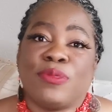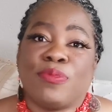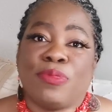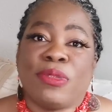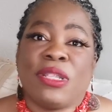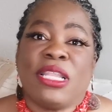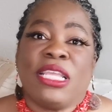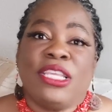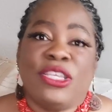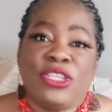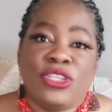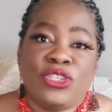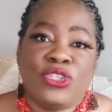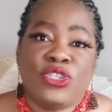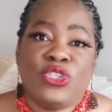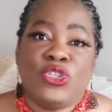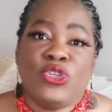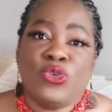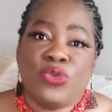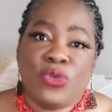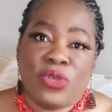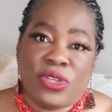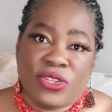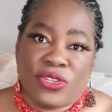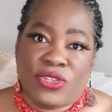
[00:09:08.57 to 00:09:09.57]
Please
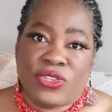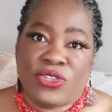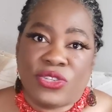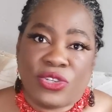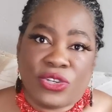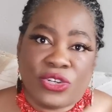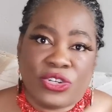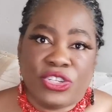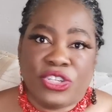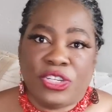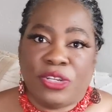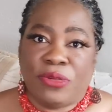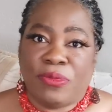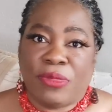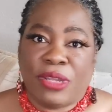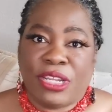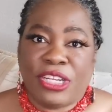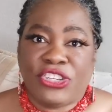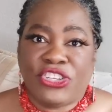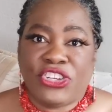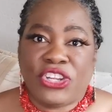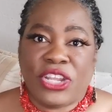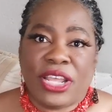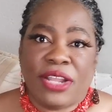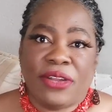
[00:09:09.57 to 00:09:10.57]
do a search in my
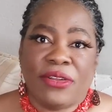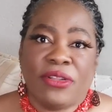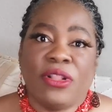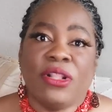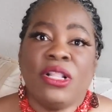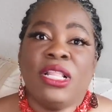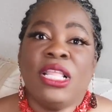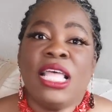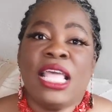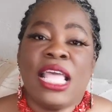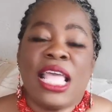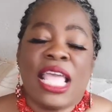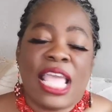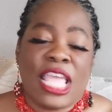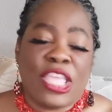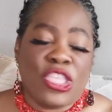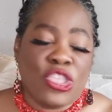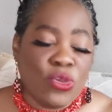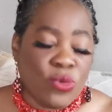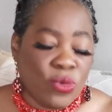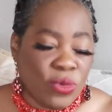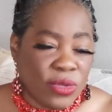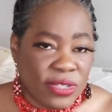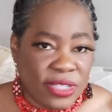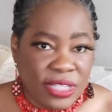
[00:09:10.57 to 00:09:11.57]
channel
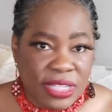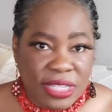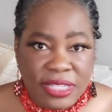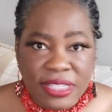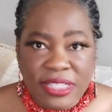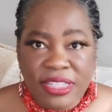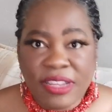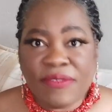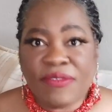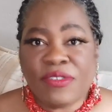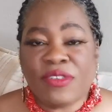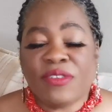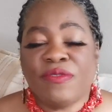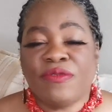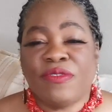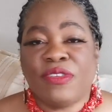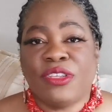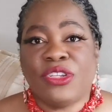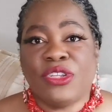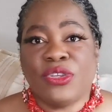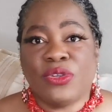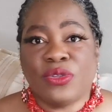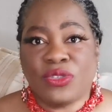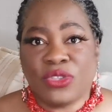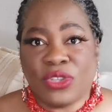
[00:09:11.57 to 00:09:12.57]
and you will see several
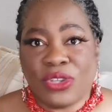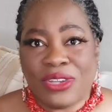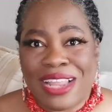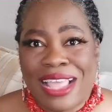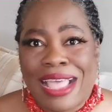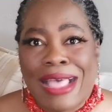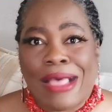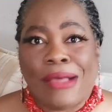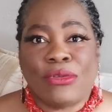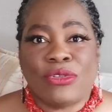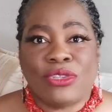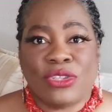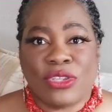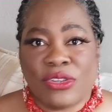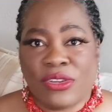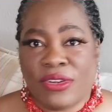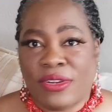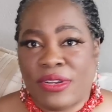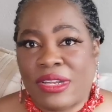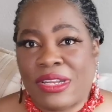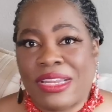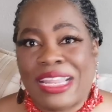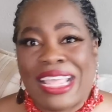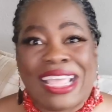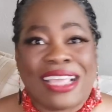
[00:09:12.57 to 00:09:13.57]
videos on how to
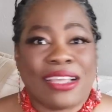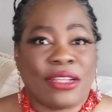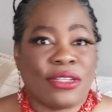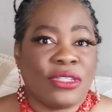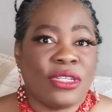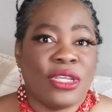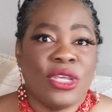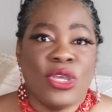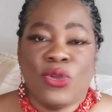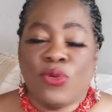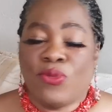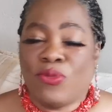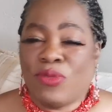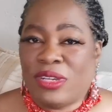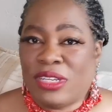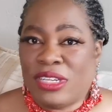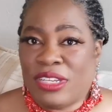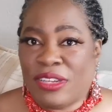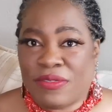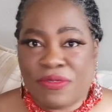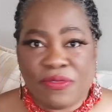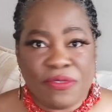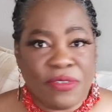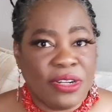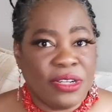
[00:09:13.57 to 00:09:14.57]
connect with
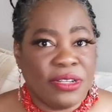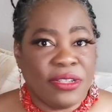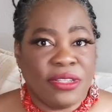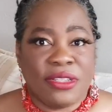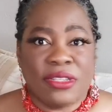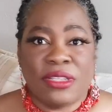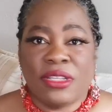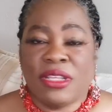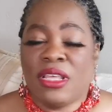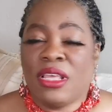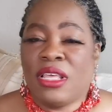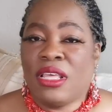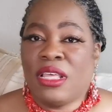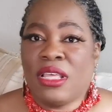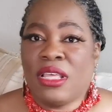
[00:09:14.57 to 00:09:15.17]
different